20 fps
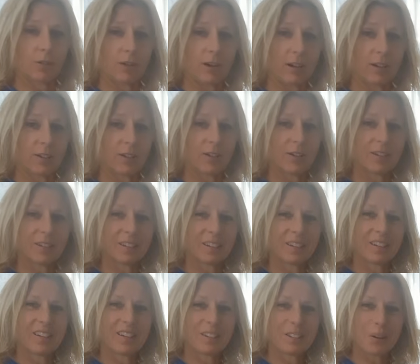around.
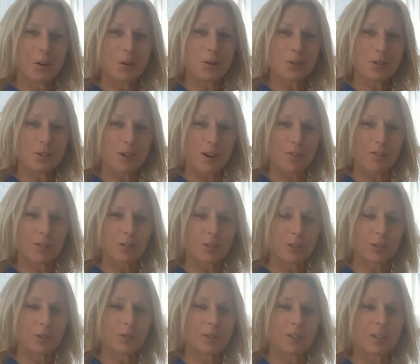Toes travel
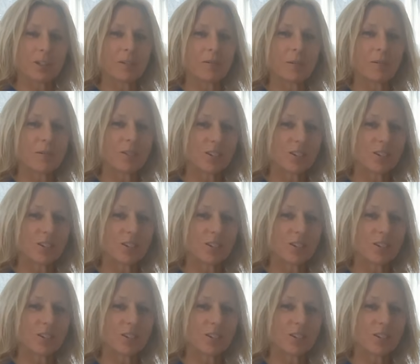towards one another, maybe